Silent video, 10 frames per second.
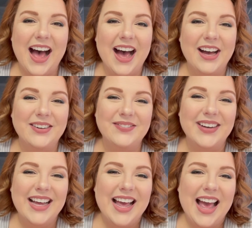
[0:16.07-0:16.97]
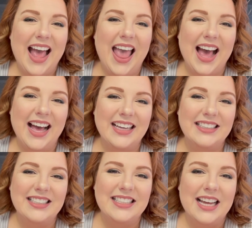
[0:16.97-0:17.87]
um,
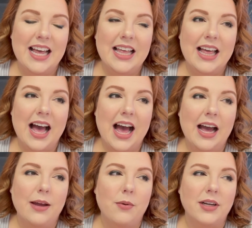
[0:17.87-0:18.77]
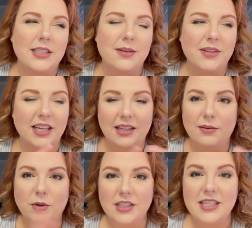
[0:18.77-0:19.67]
and I wanted something a little
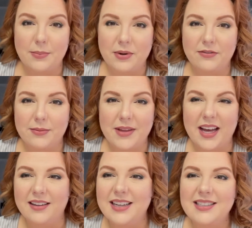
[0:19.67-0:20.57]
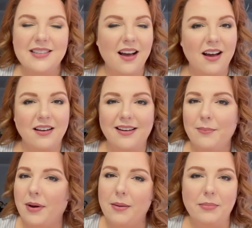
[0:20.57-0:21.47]
more separate from that. It's not a
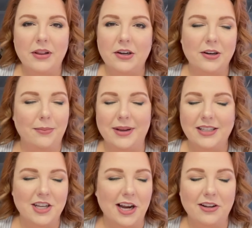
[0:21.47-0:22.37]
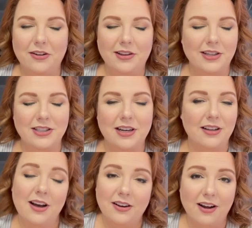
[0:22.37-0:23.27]
popular or big channel and there's not a
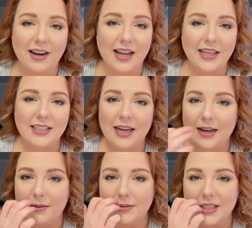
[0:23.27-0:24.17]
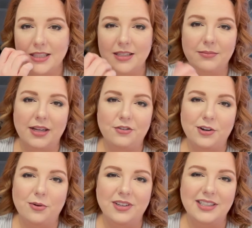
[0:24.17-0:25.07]
lot on it. Um, just some like
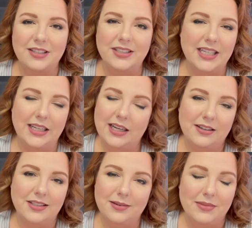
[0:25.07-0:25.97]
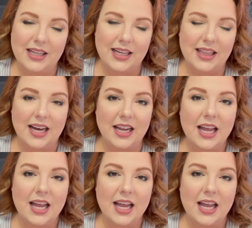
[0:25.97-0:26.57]
recordings of singing or something like that.